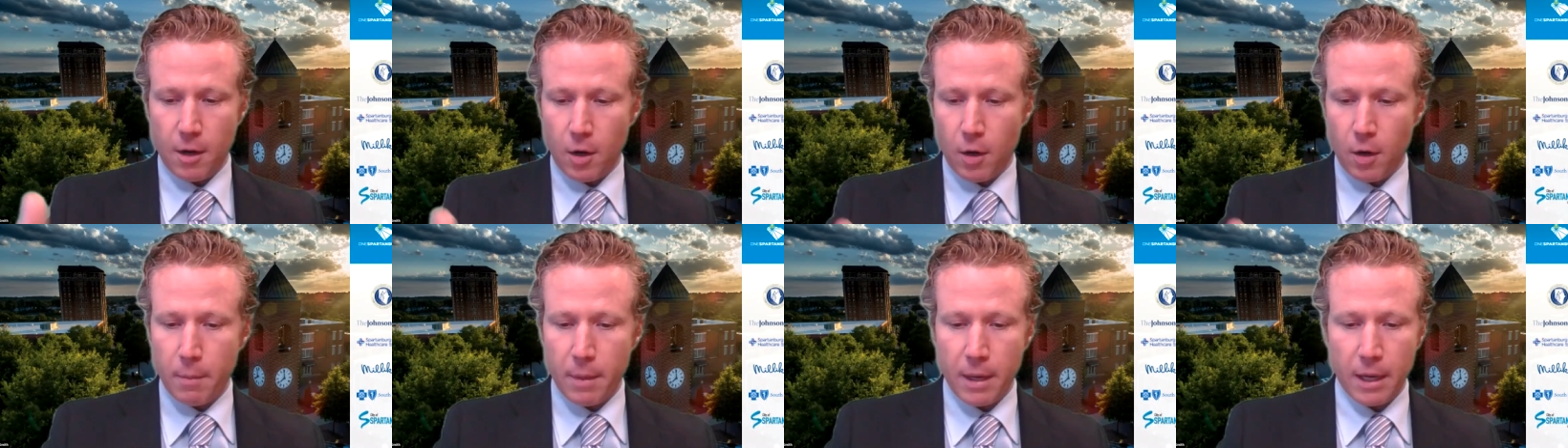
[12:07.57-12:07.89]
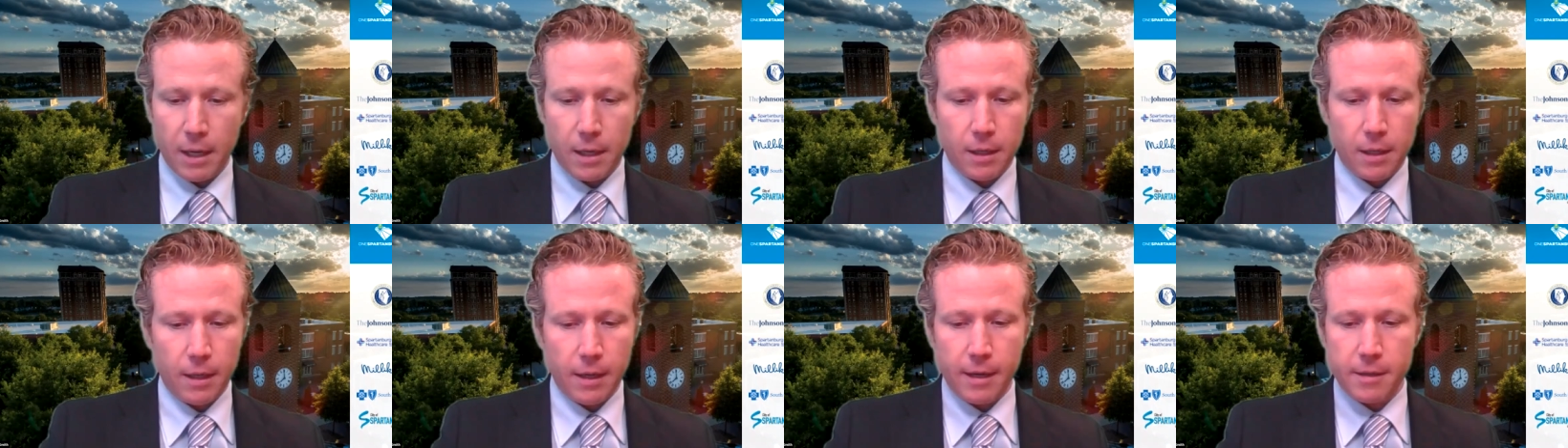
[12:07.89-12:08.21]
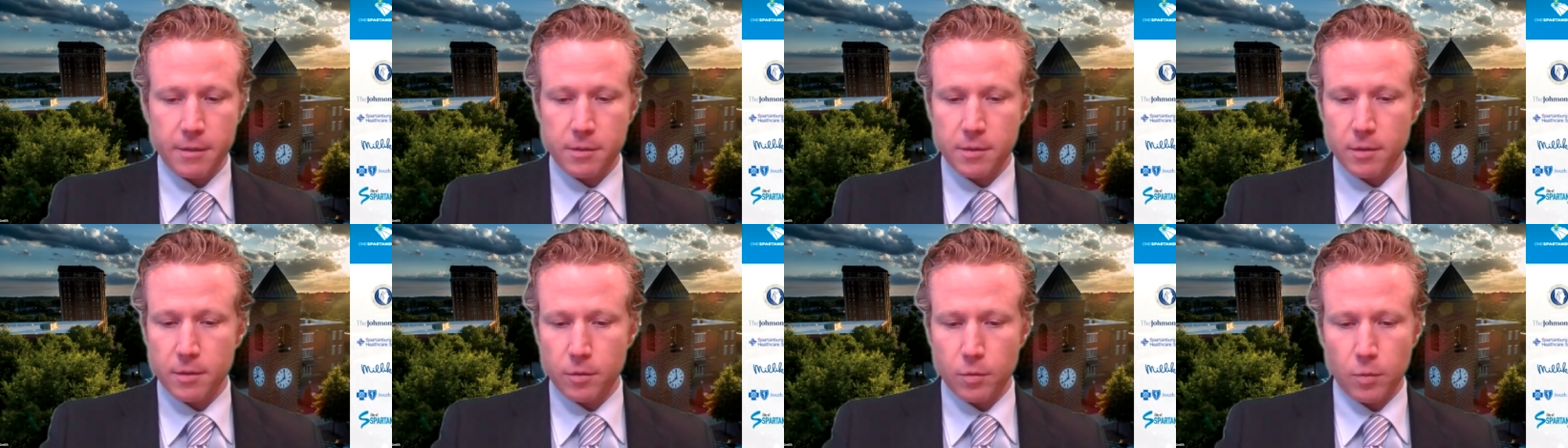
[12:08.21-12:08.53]
all my
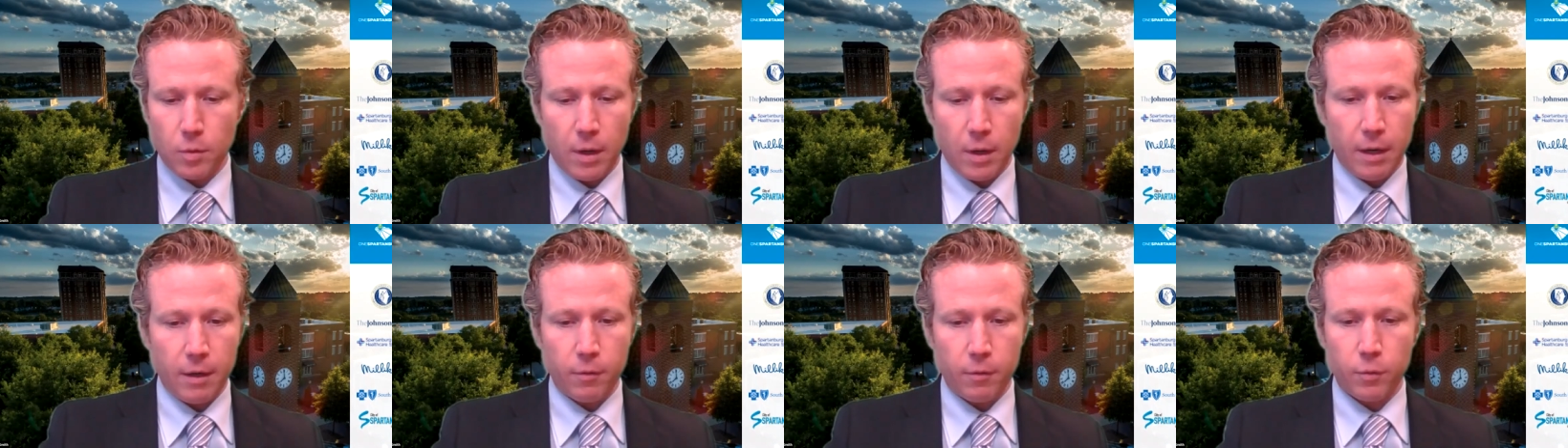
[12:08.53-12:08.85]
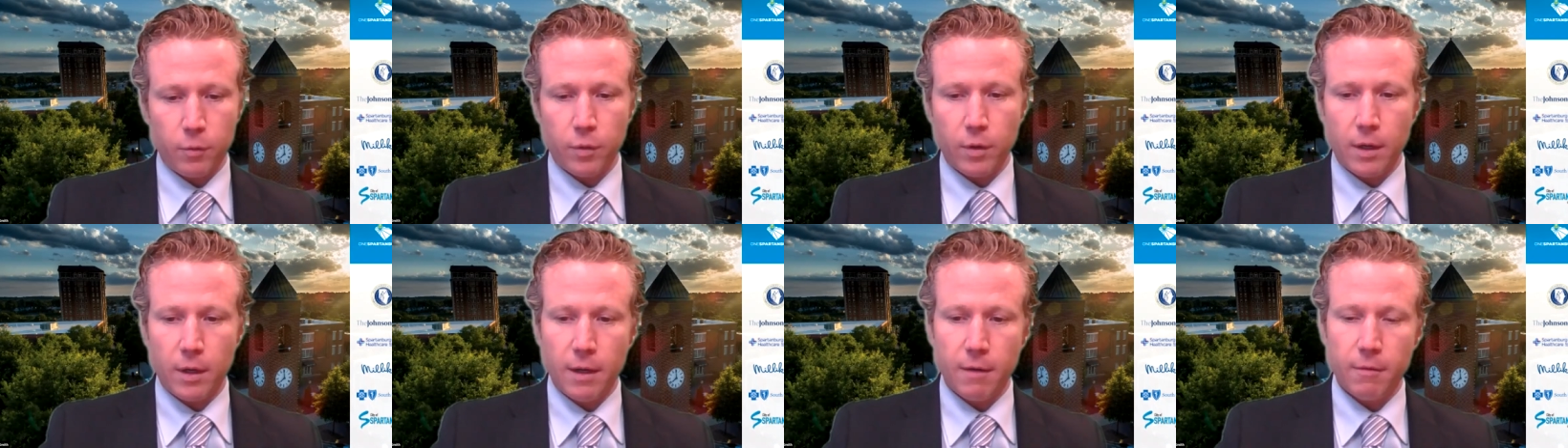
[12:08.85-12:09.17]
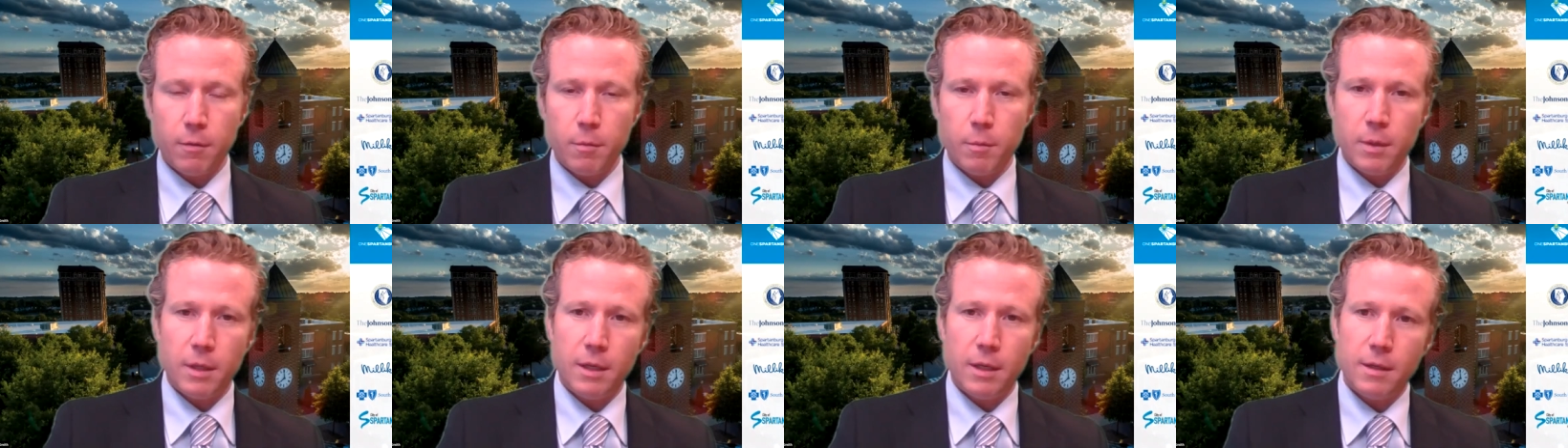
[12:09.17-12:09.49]
classes right in front of
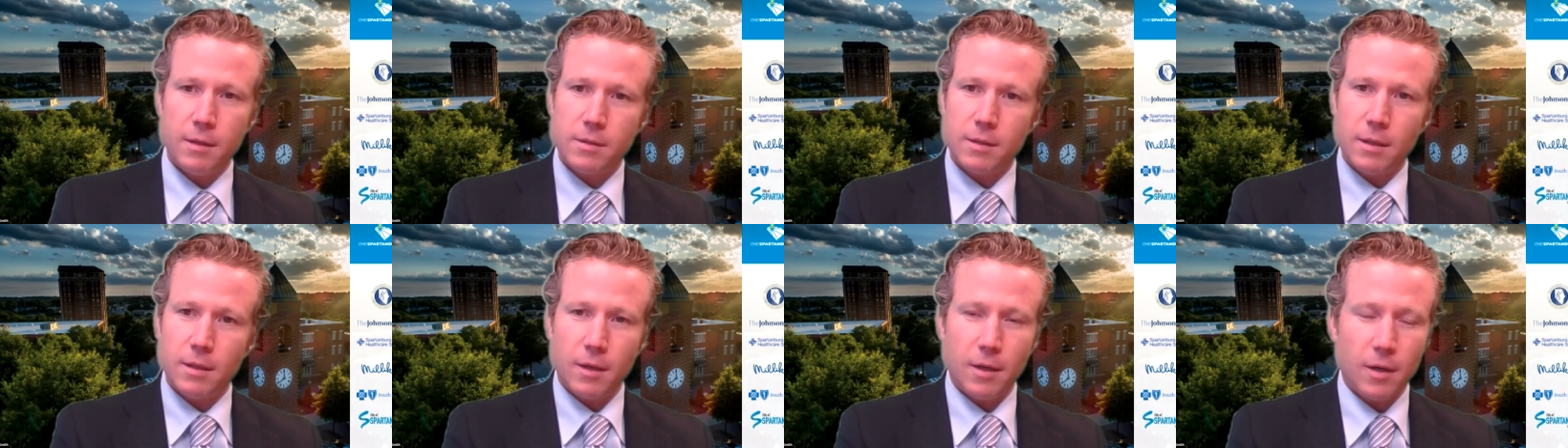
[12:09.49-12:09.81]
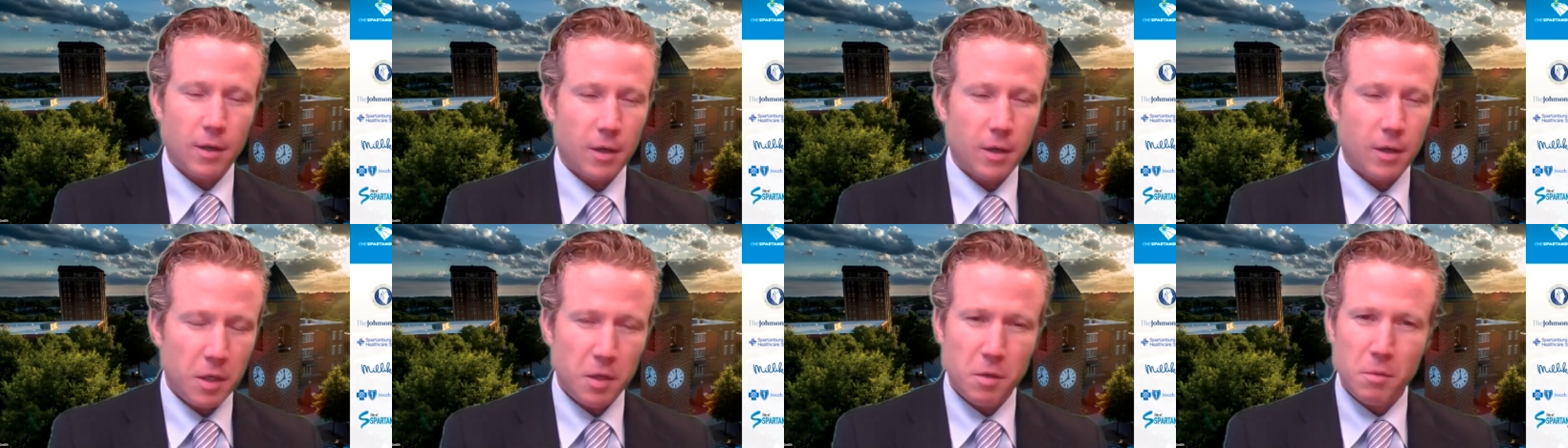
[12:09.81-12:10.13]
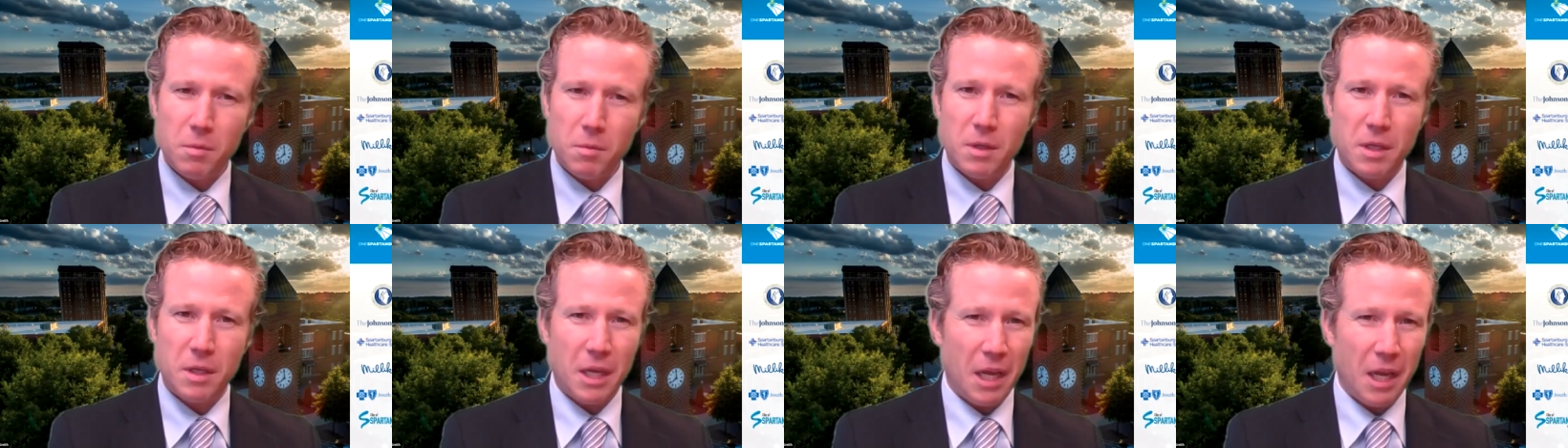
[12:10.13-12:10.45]
him, and he said, "Are you
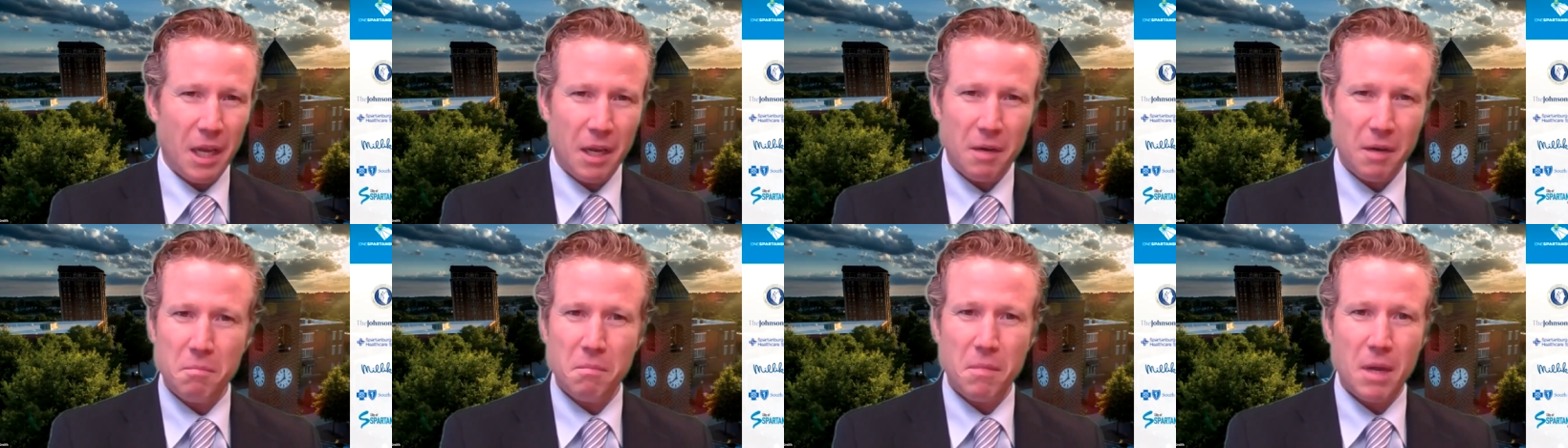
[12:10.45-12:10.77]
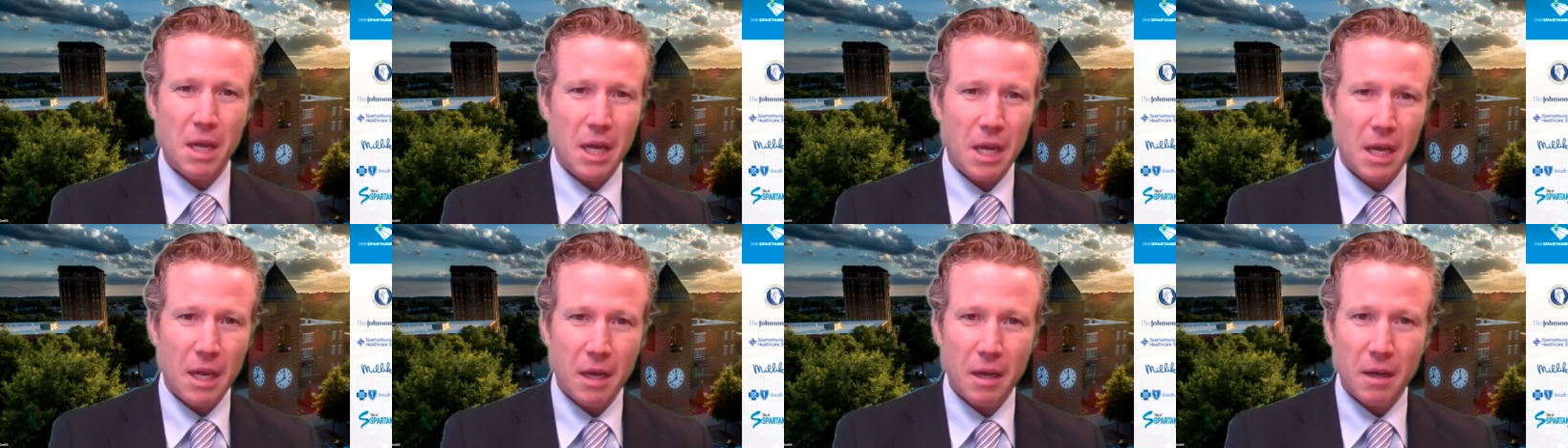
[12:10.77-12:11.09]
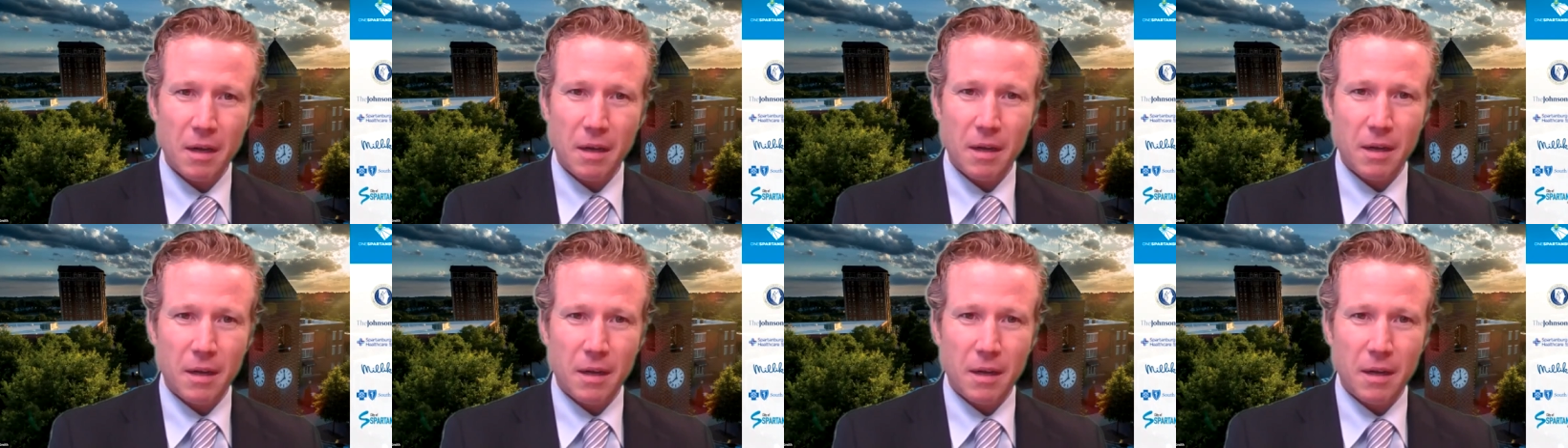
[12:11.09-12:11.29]
kidding me?